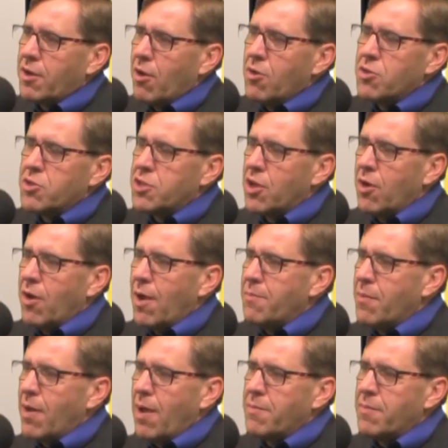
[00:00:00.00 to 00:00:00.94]
to go, so
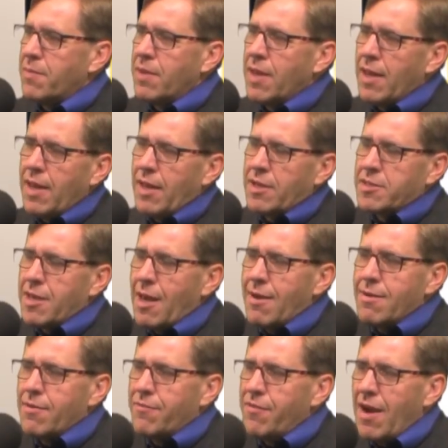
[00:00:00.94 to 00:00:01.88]
I'm
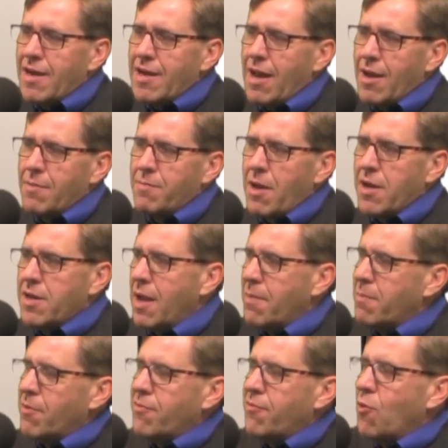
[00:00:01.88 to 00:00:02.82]
excited to find out about
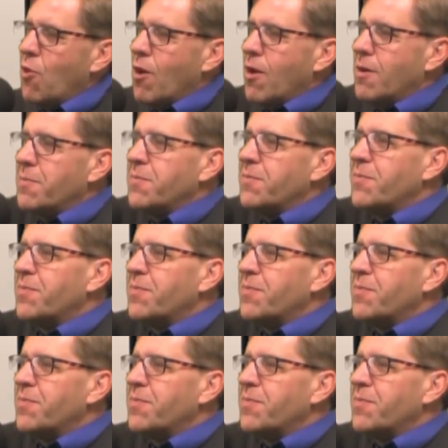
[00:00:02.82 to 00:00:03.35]
number 4.